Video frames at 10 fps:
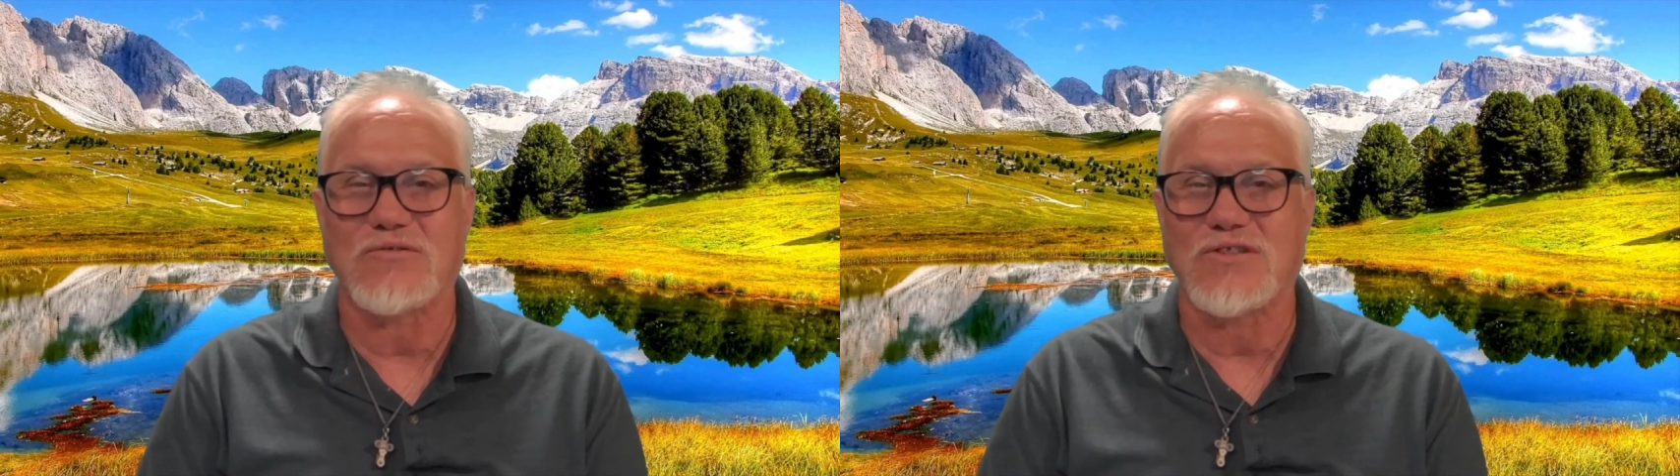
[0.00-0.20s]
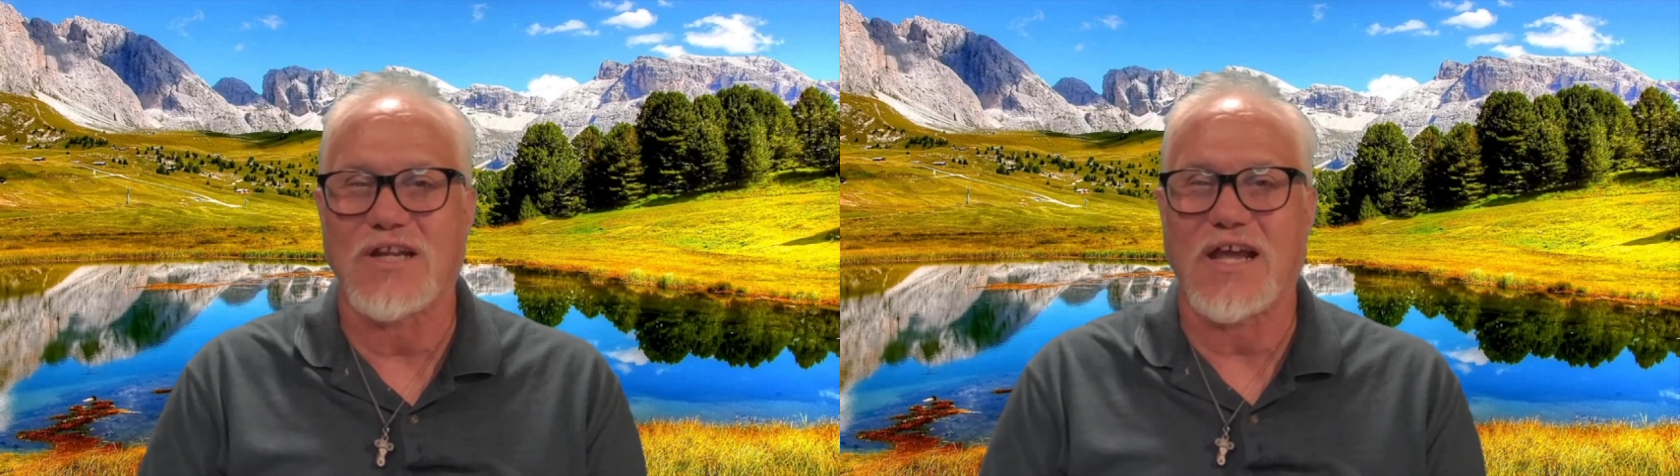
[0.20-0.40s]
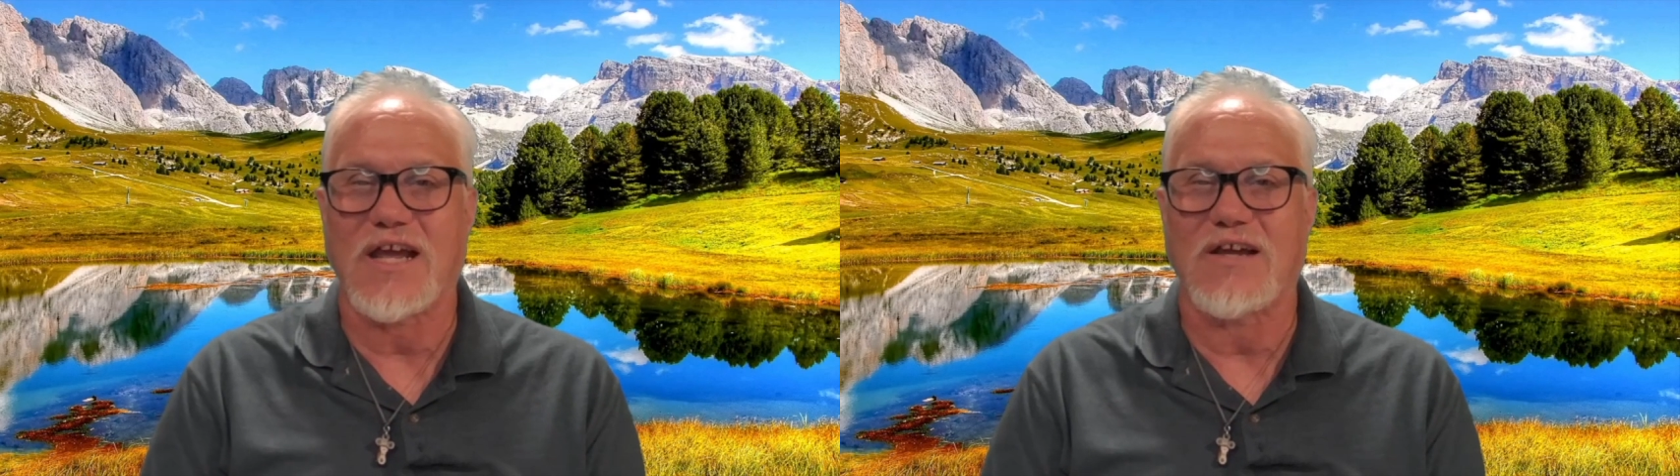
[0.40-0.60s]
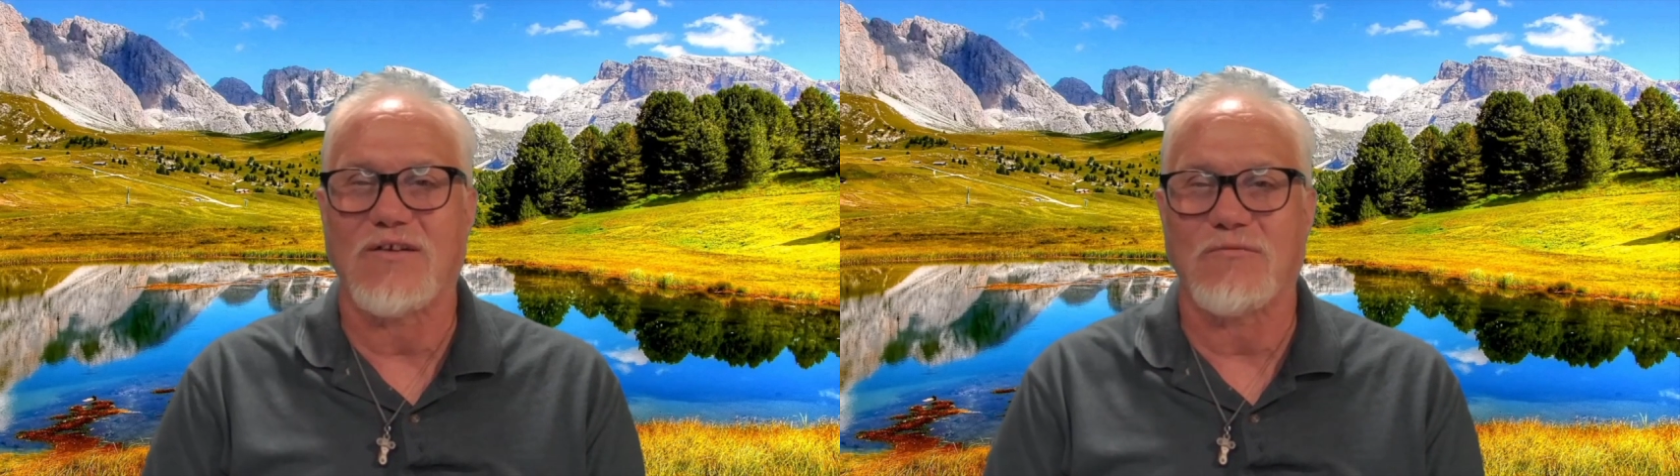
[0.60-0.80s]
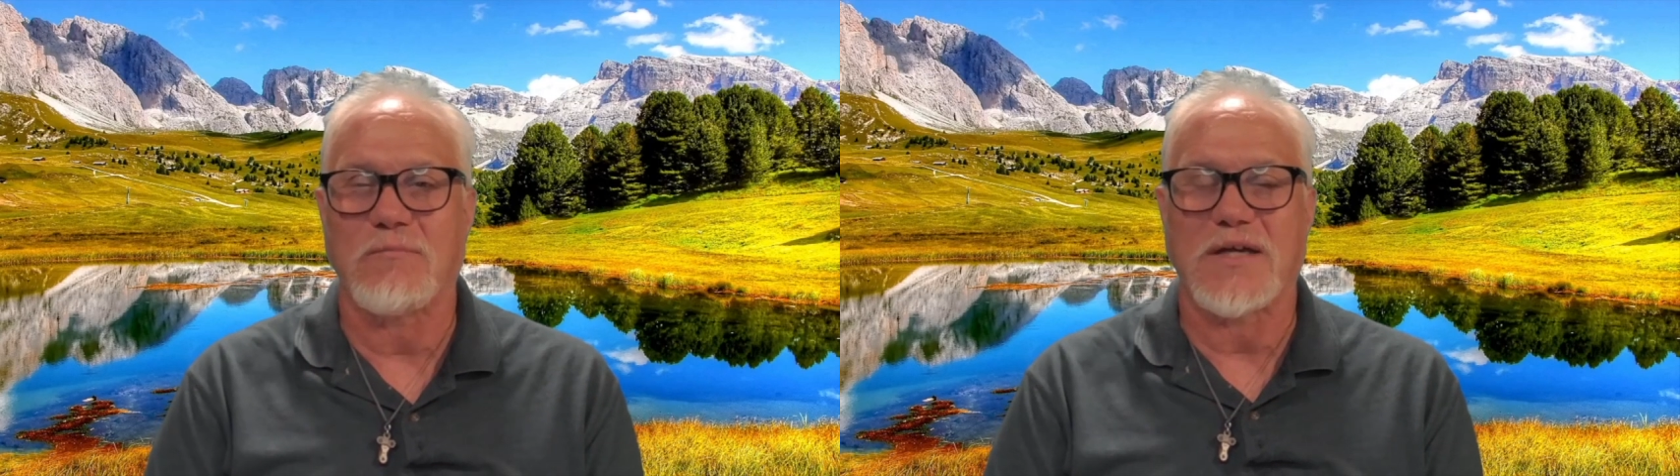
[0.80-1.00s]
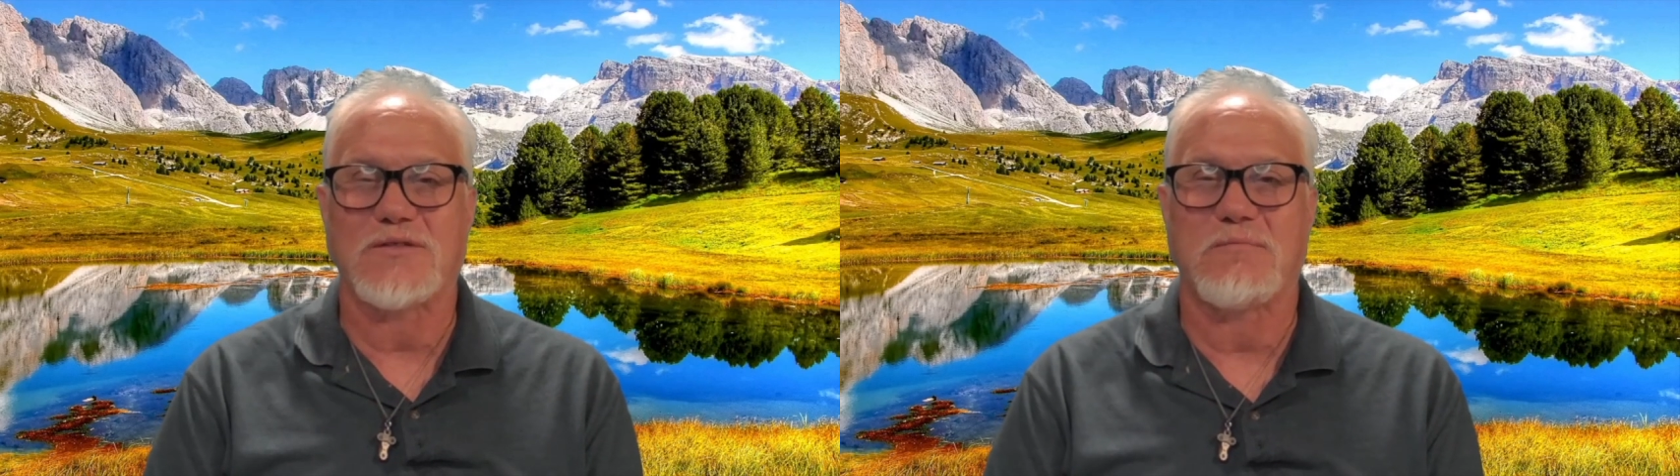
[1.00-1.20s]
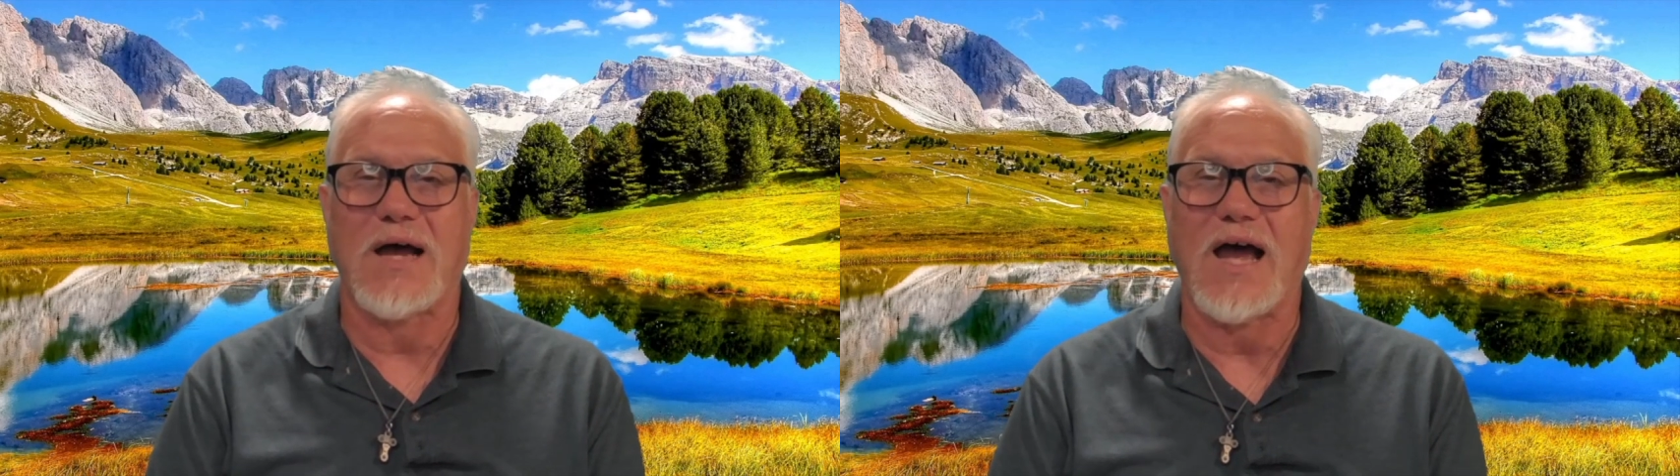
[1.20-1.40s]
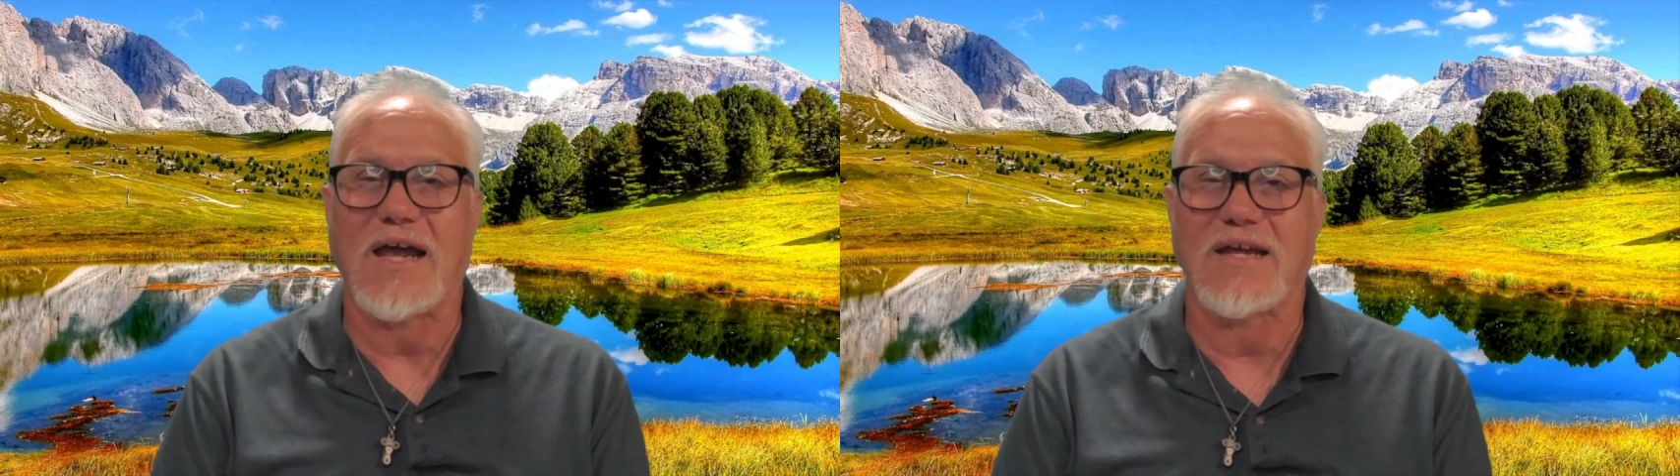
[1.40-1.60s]
today at Best
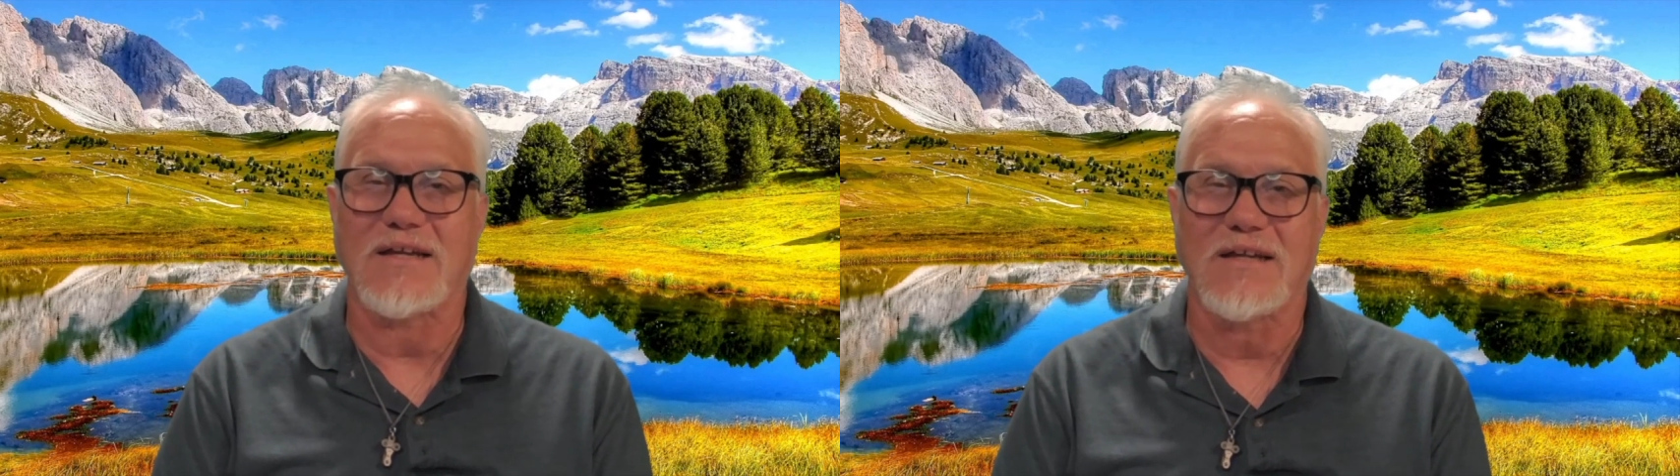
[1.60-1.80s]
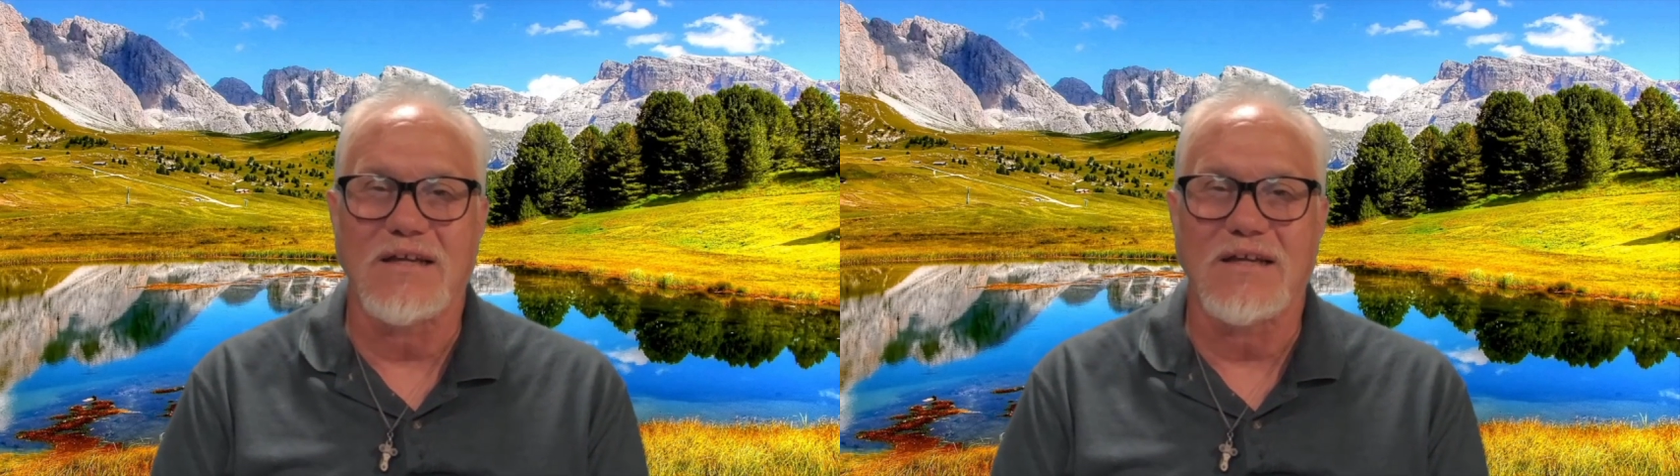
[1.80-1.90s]
Buy, and